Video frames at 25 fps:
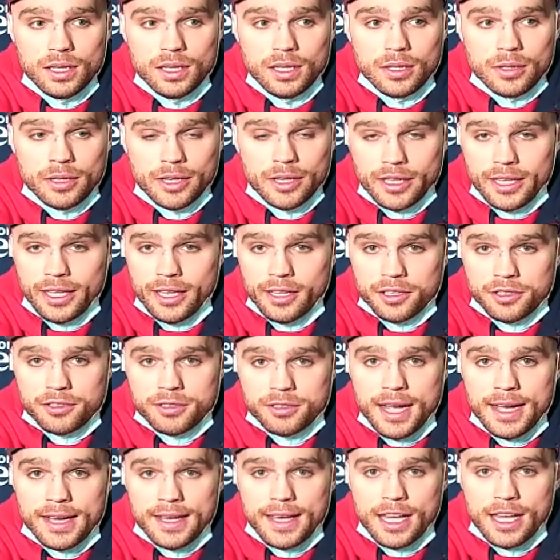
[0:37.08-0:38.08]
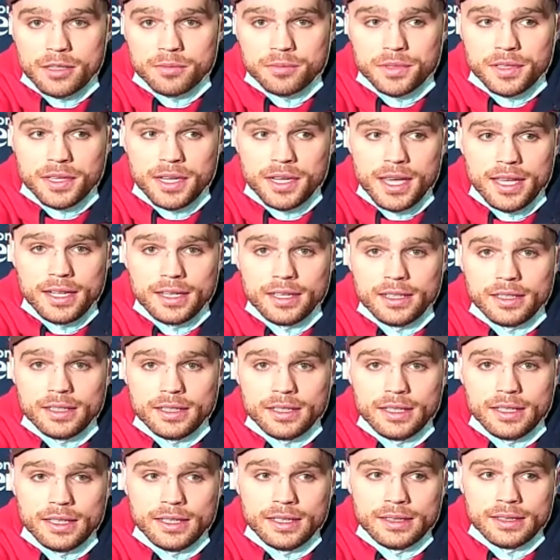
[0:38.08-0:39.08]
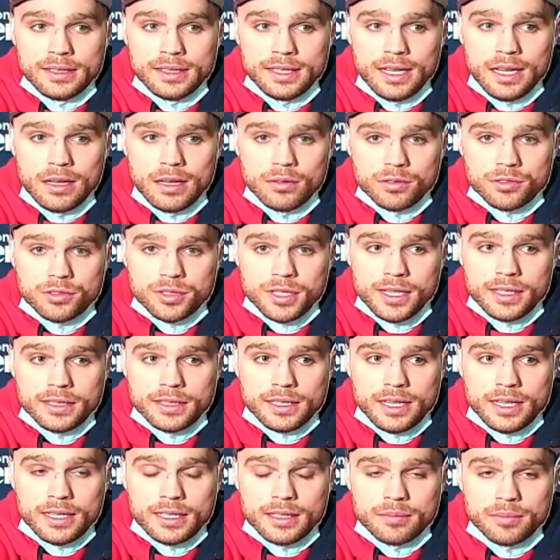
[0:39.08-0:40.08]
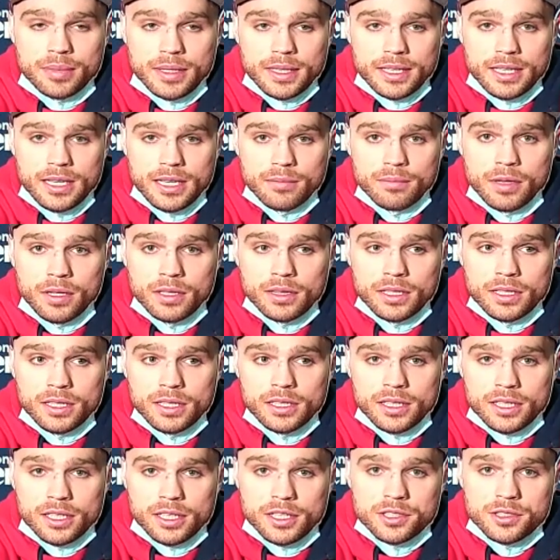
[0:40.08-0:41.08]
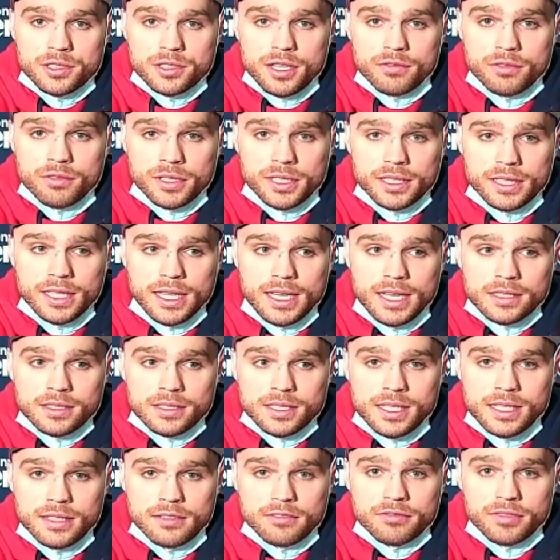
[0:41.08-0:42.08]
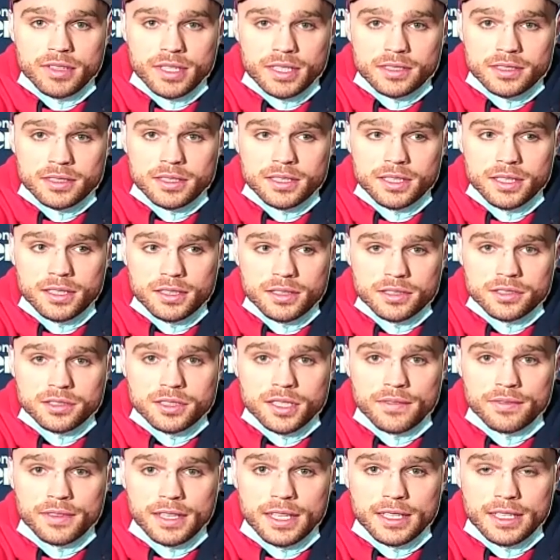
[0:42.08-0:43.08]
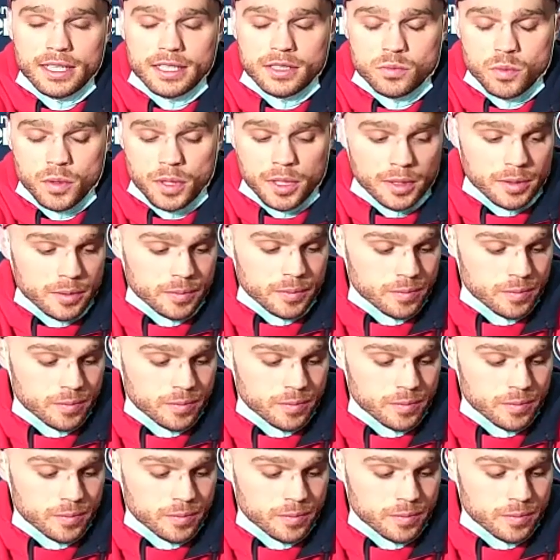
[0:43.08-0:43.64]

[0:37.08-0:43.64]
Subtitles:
we got another crack at him tonight, and we'll try and kind of pick up on the good stuff we did last night and fix the stuff that needs work.